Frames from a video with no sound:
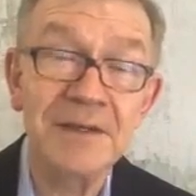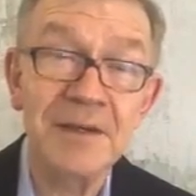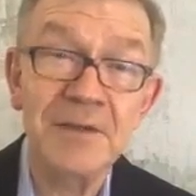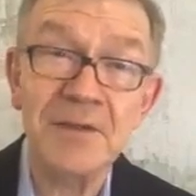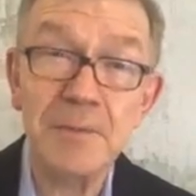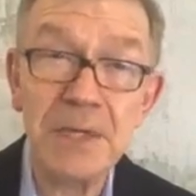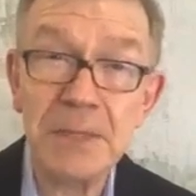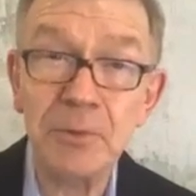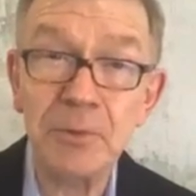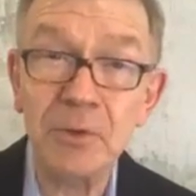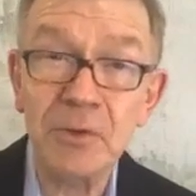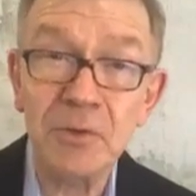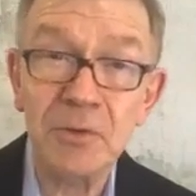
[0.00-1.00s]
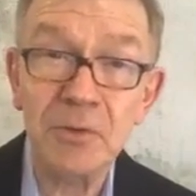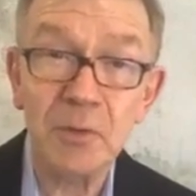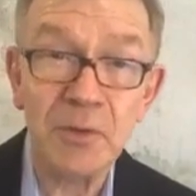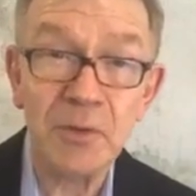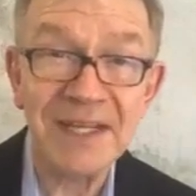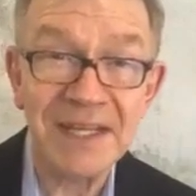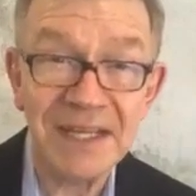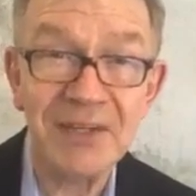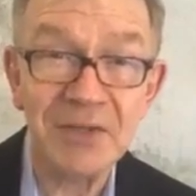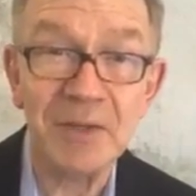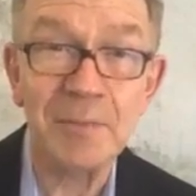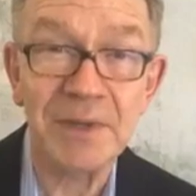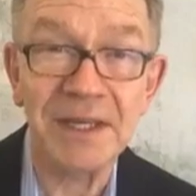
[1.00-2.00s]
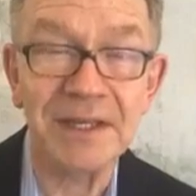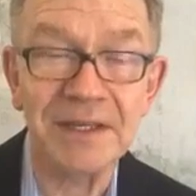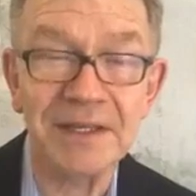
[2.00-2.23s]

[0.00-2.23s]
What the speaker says: the people we need to be,